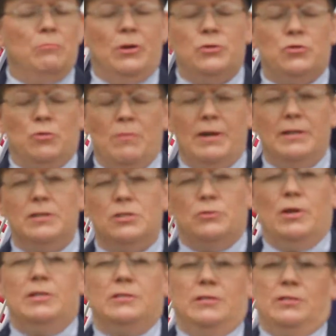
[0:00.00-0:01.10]
post-traumatic
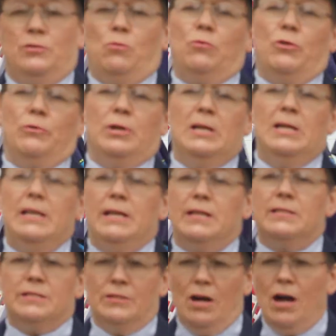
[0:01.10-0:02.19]
stress disorder,
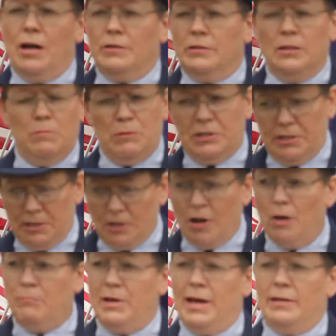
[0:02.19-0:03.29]
is not limited to
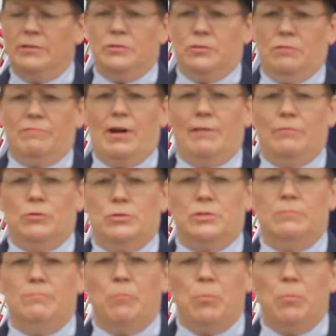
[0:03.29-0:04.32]
combat survivors.